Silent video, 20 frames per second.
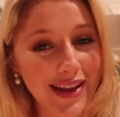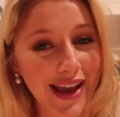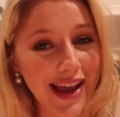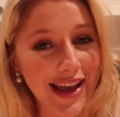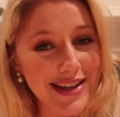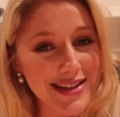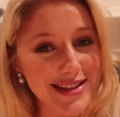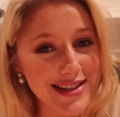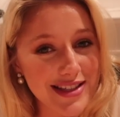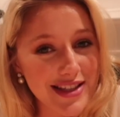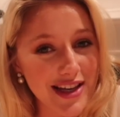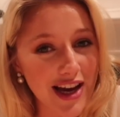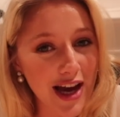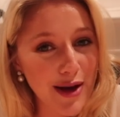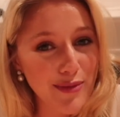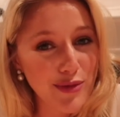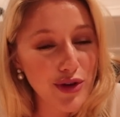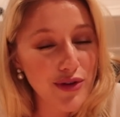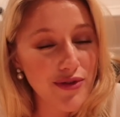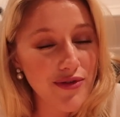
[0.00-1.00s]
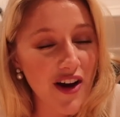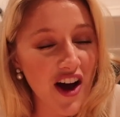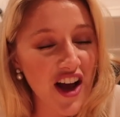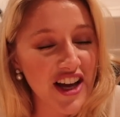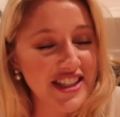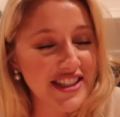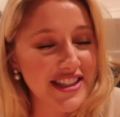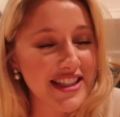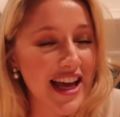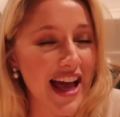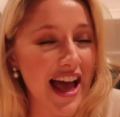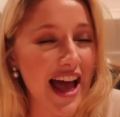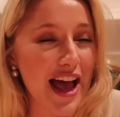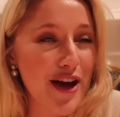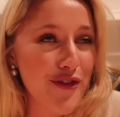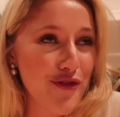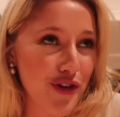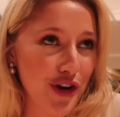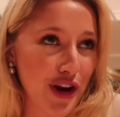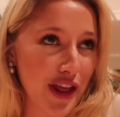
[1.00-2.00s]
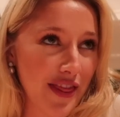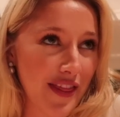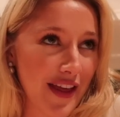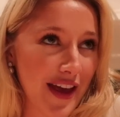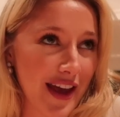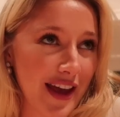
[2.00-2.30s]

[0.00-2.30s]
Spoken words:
It's the time you find everything.